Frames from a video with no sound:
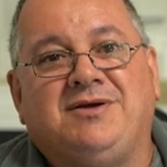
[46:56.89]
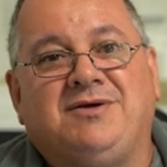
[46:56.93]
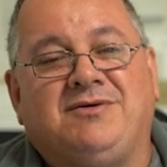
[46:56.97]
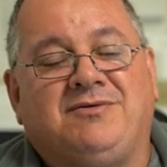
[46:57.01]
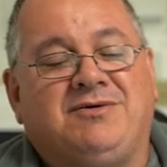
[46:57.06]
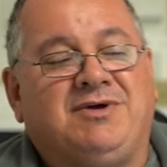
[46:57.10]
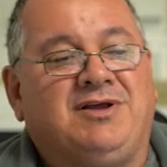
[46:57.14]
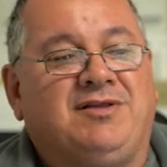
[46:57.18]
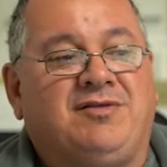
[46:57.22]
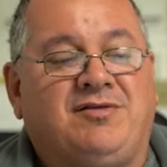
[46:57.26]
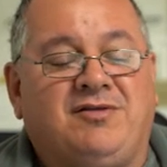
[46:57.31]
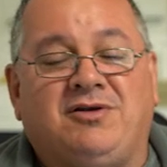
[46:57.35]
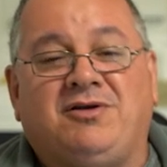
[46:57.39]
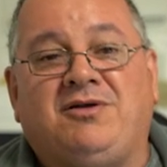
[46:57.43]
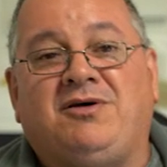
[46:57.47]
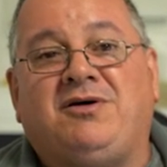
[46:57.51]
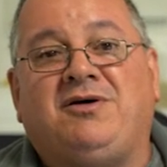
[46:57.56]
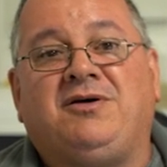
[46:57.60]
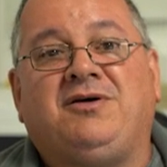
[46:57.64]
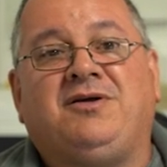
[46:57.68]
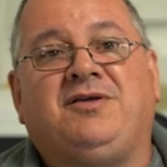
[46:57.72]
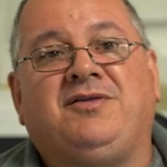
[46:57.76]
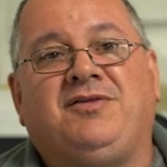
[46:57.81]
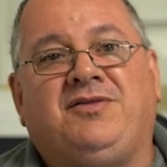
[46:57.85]
Well, as
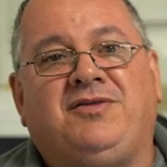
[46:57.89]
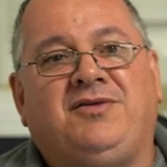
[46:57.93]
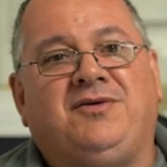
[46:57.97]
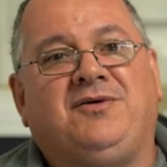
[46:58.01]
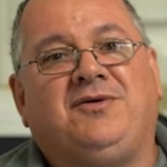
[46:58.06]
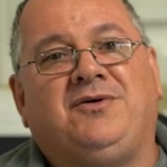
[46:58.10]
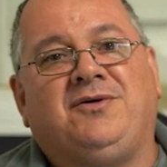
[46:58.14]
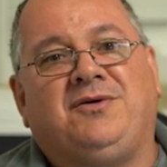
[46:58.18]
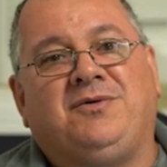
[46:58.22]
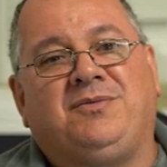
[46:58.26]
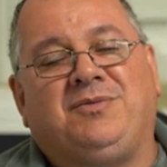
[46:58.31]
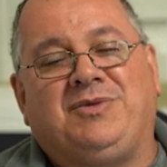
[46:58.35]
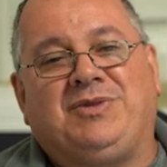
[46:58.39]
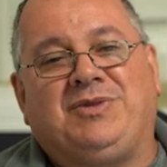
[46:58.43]
long as your